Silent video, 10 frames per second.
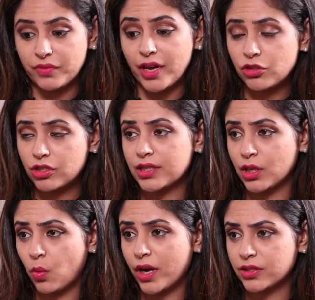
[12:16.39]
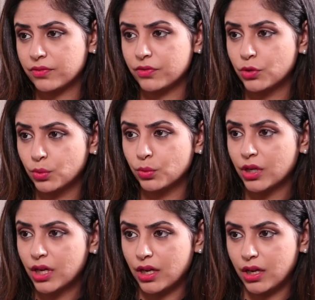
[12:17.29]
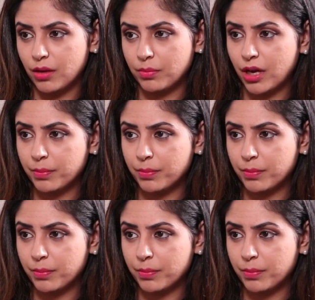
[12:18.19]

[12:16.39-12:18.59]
we've actually seen quite a few um,